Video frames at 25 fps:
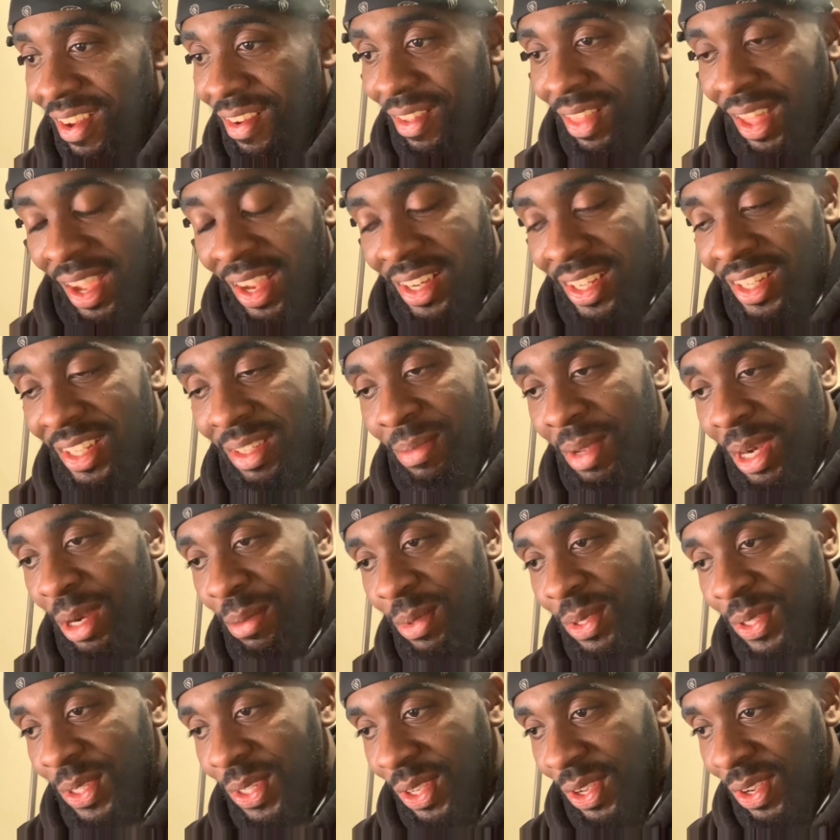like he just made up
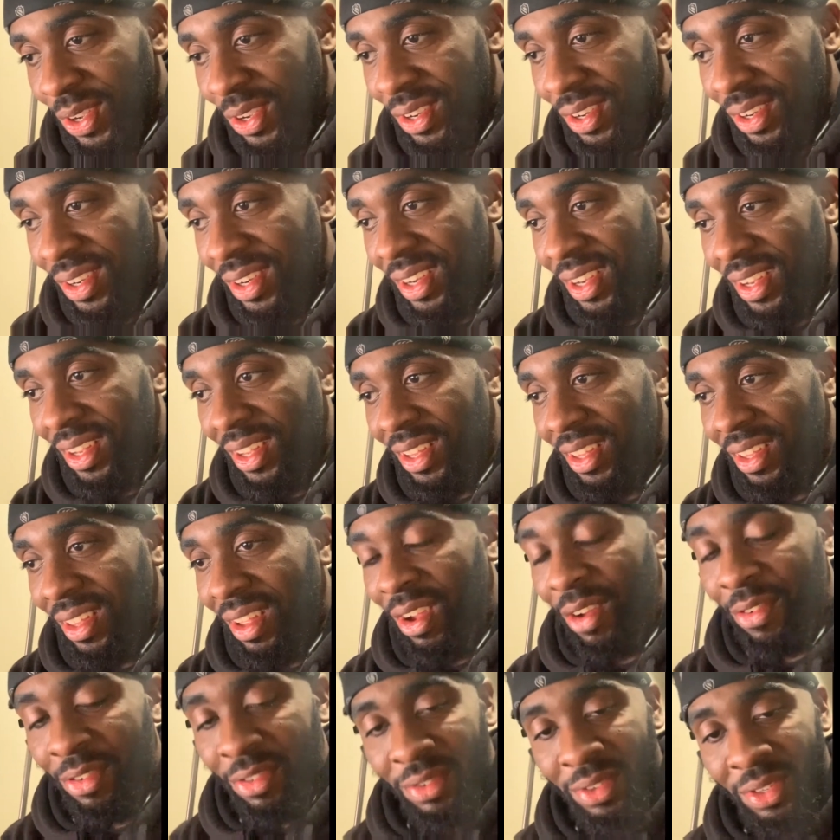a song
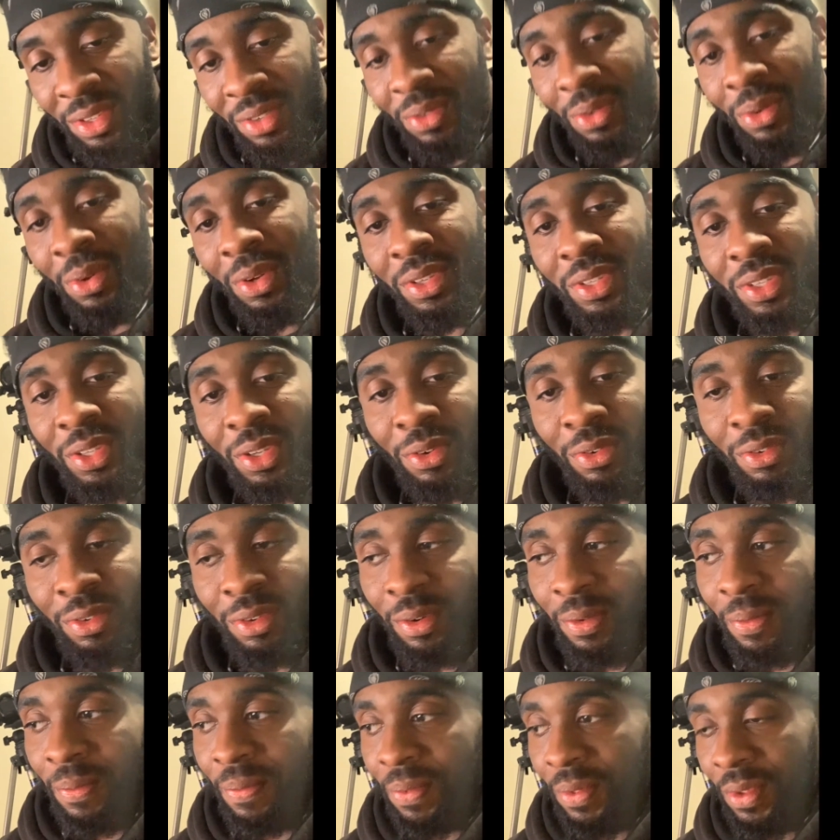off of his
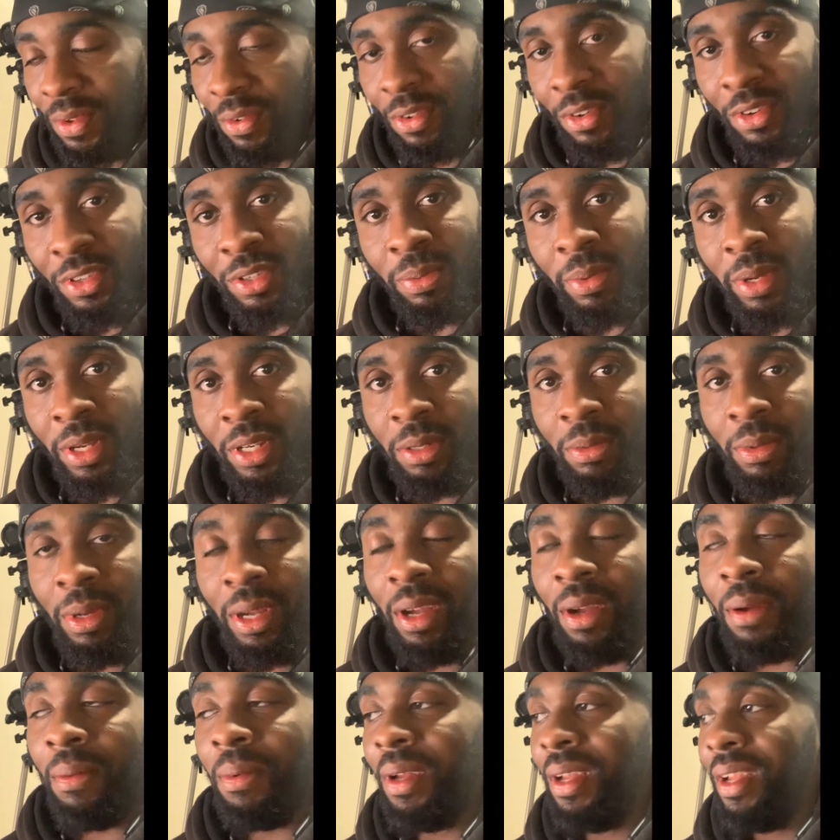voiceover for
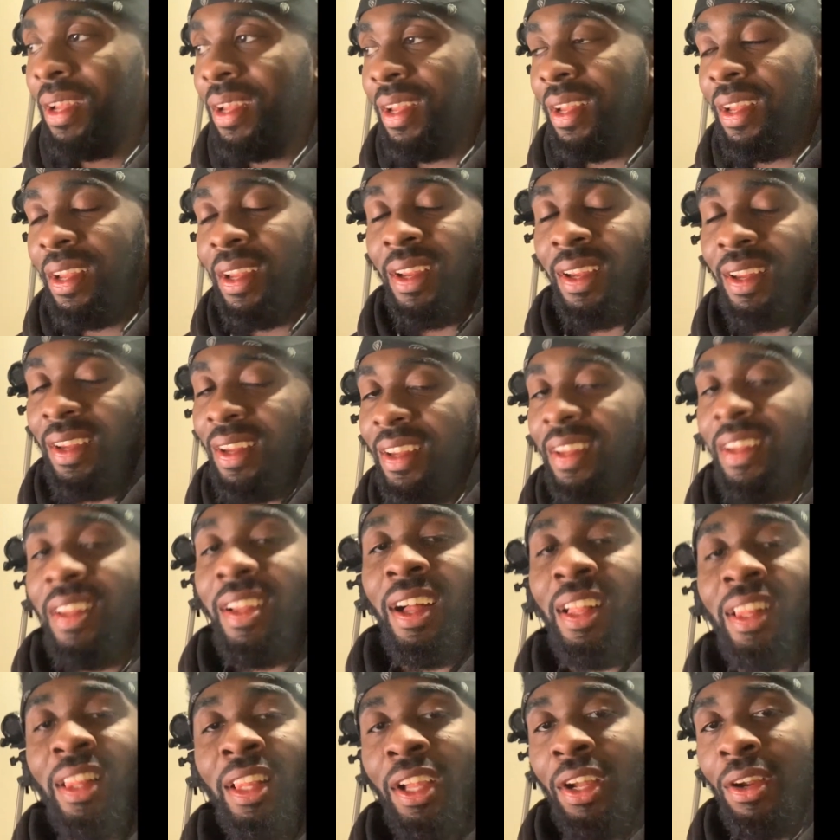SpongeBob.
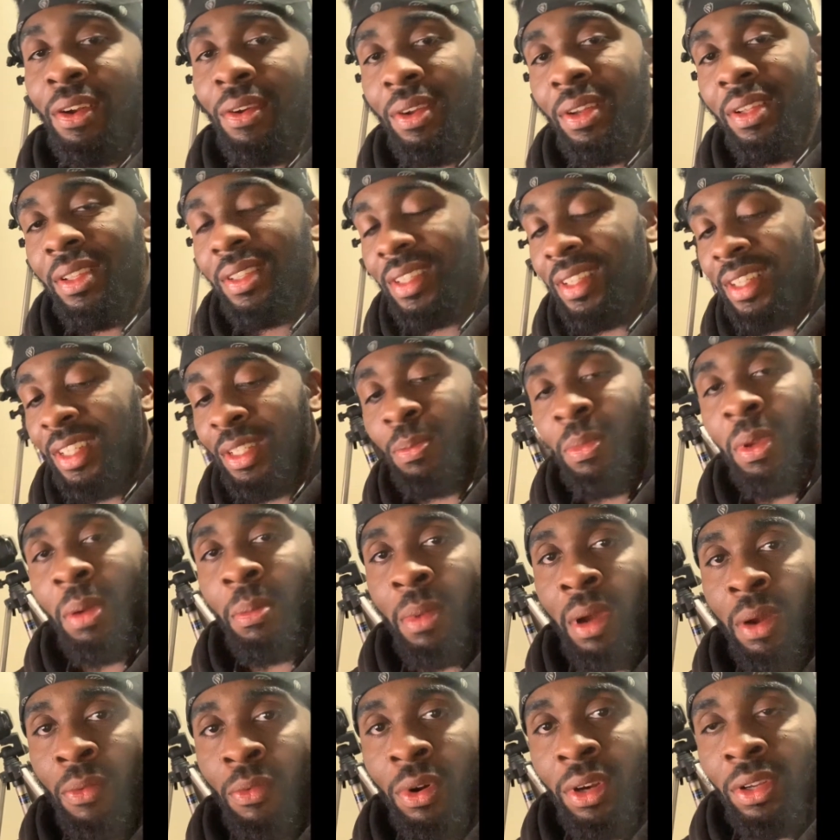Hilarious, and it's been
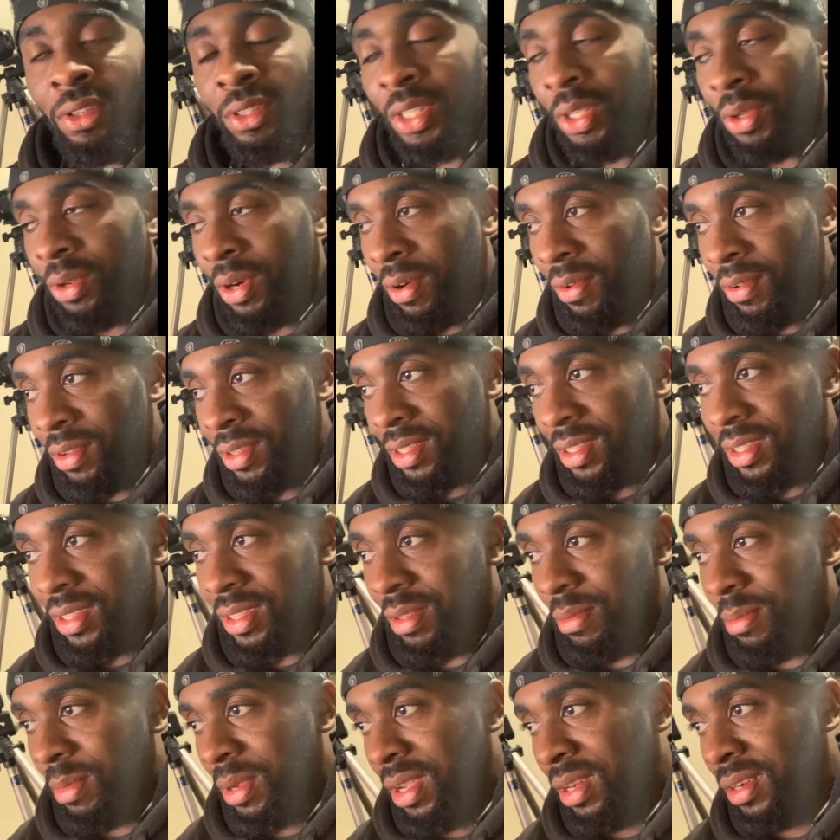my ringtone ever since
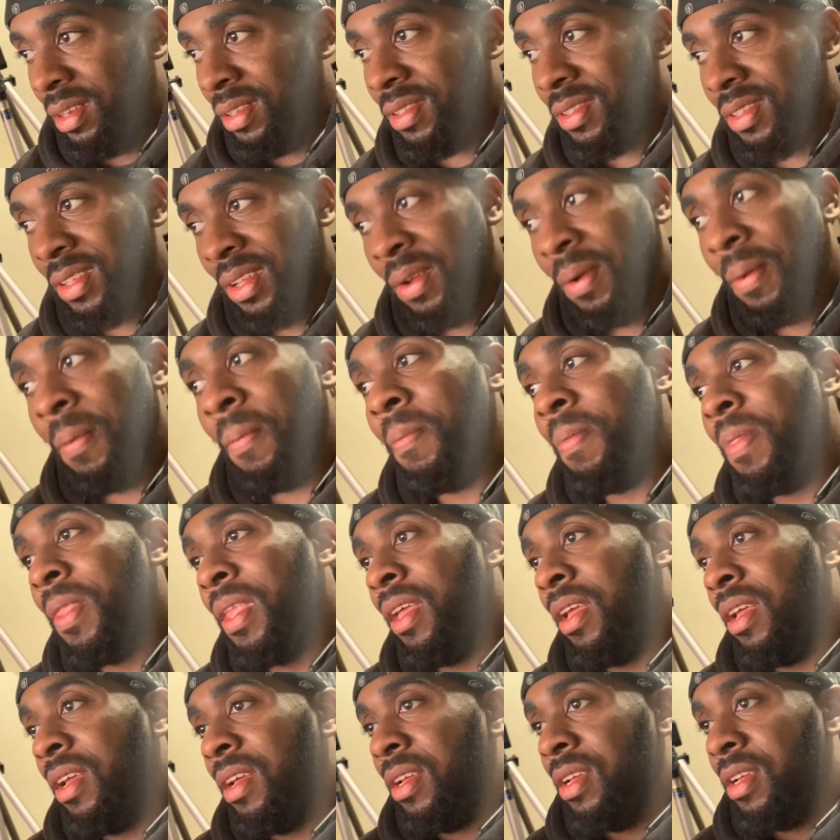he made it. So
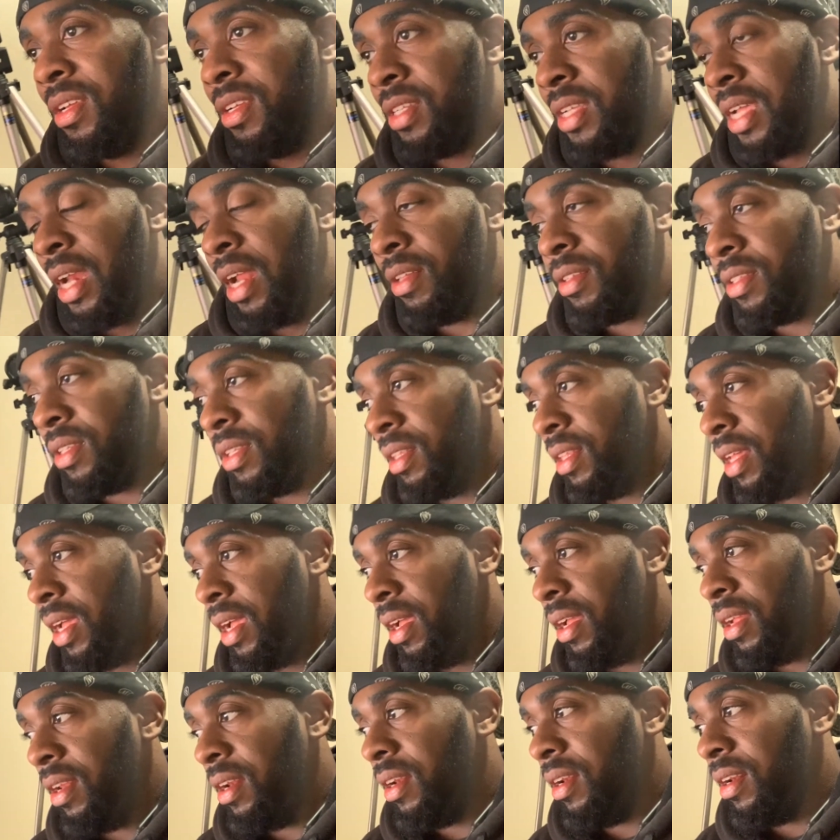shout out to
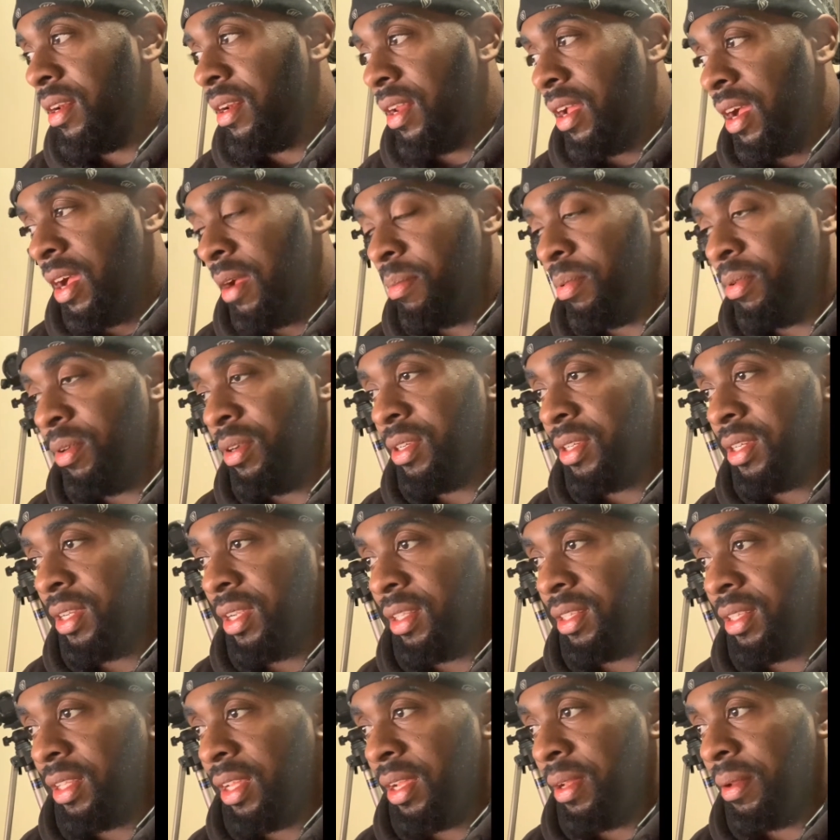that. I
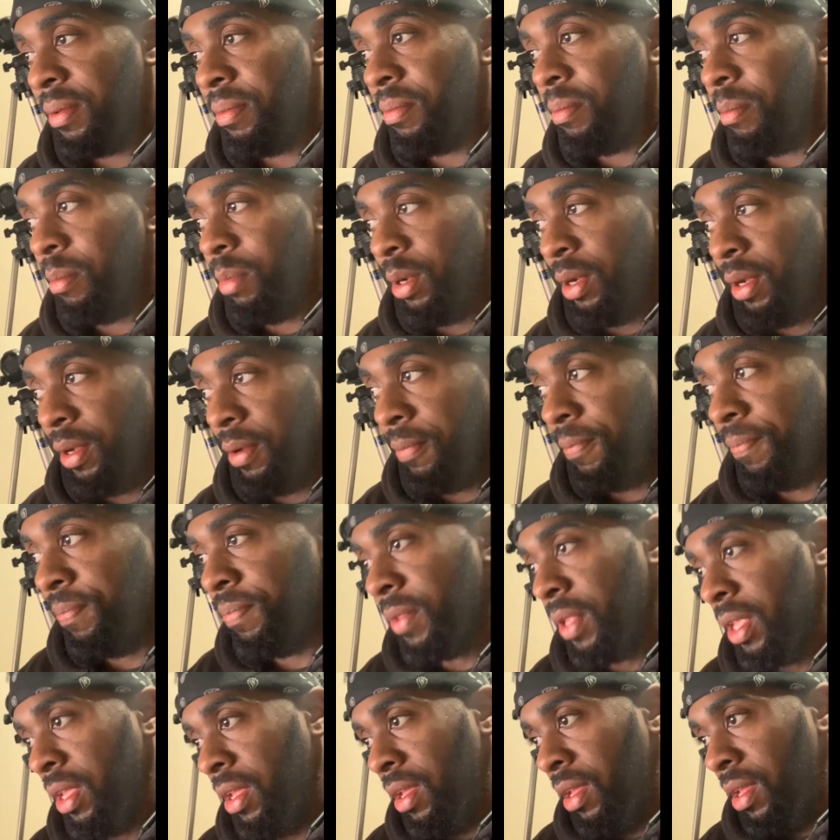appreciate that. But
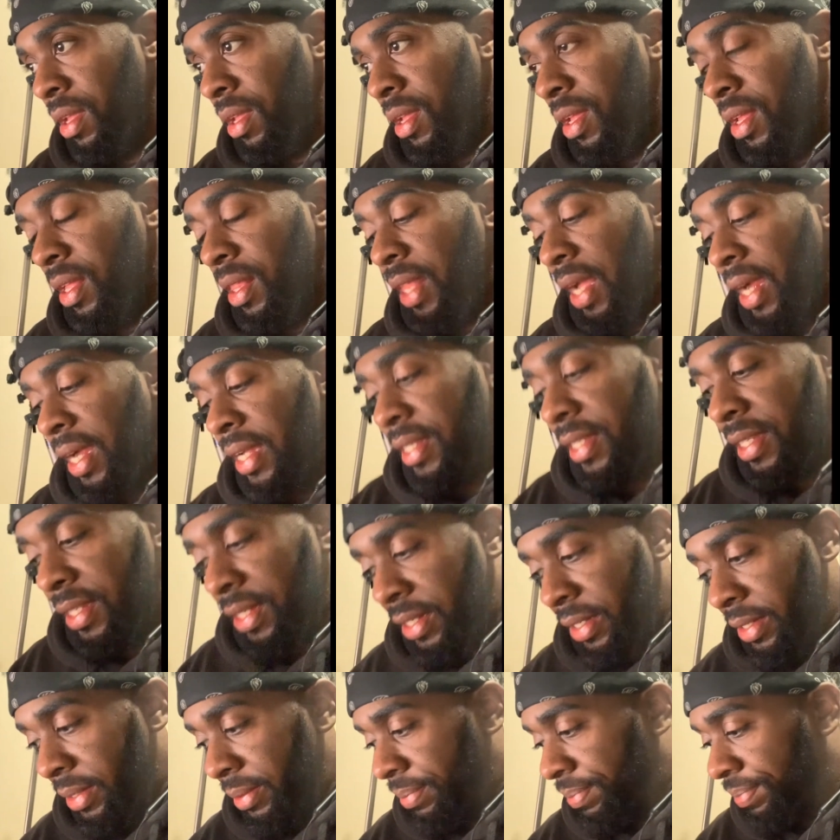like I
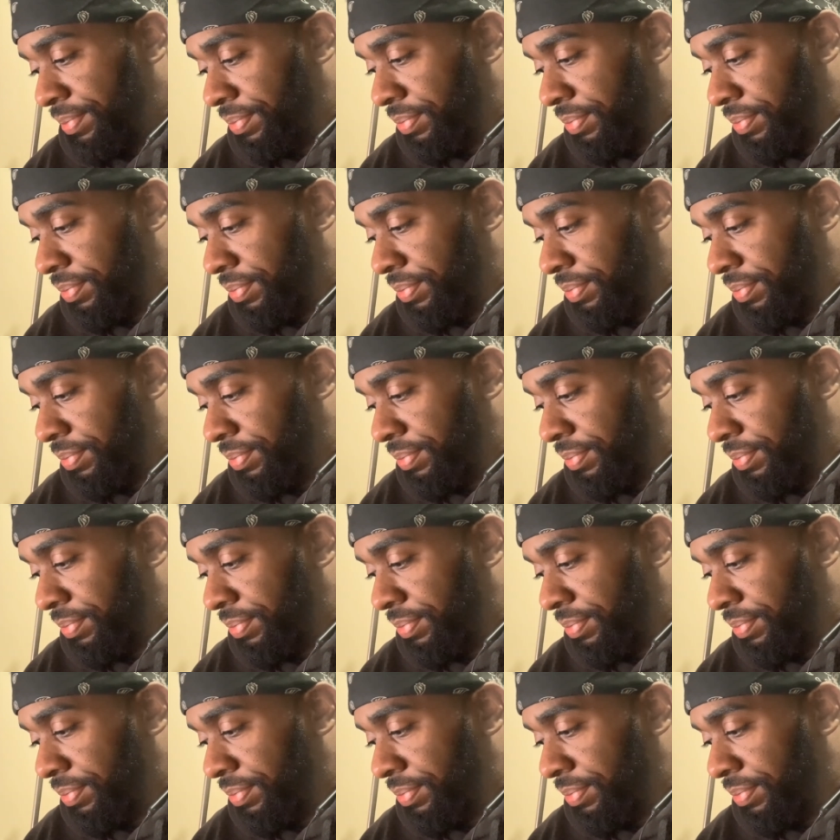said,